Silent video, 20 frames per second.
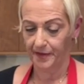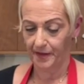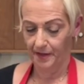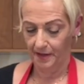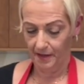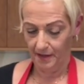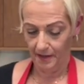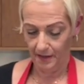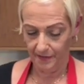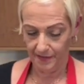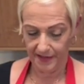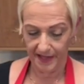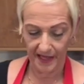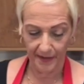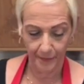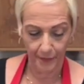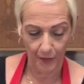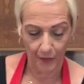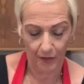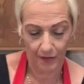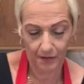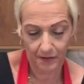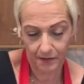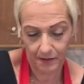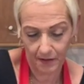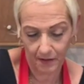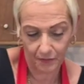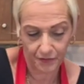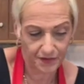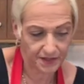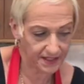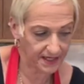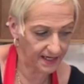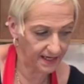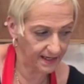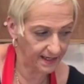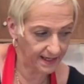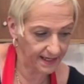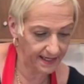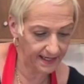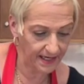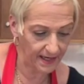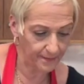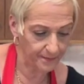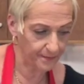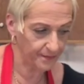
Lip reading: Now I've added my tofu pieces on